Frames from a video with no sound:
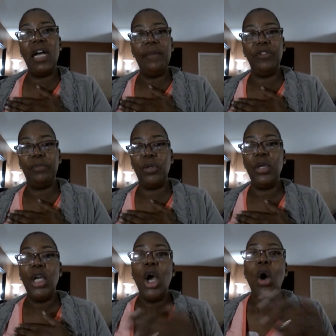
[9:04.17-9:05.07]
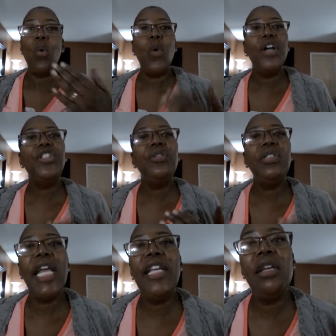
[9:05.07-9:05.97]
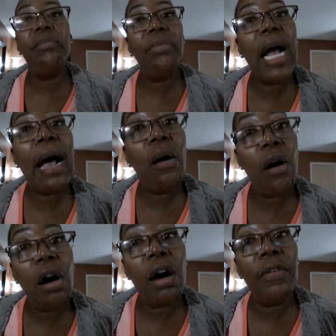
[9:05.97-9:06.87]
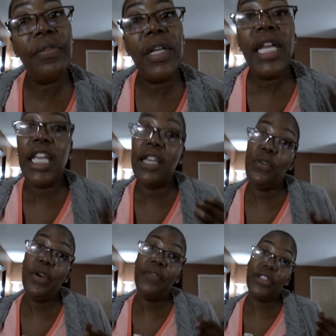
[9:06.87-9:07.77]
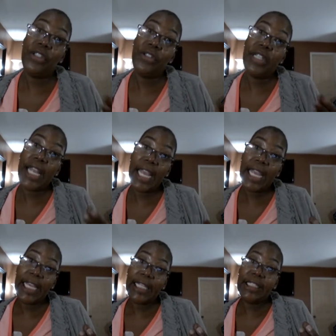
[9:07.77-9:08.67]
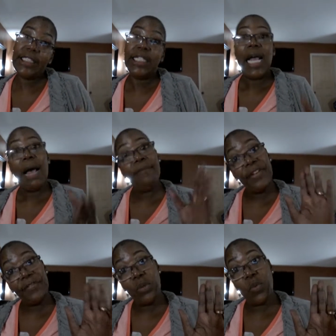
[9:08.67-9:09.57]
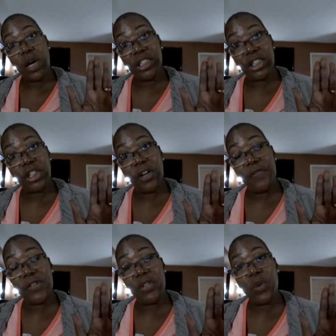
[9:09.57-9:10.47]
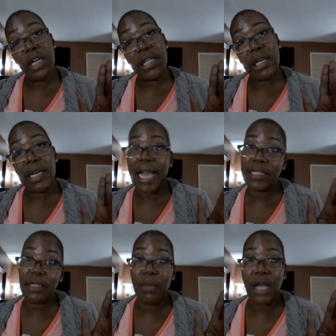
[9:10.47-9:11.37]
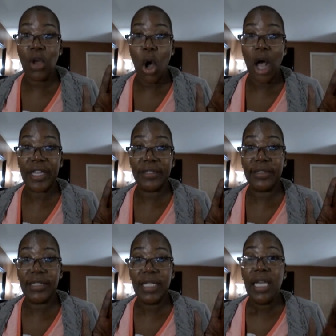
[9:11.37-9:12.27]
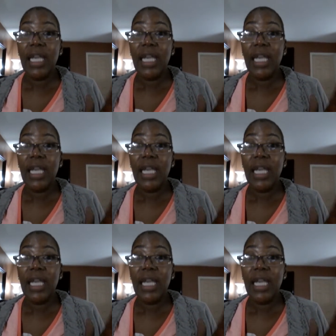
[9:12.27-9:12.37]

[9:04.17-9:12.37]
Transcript: comfortable. Once you take your bra off, if you have a certain age, I'm 51, just turned 51 last month, August.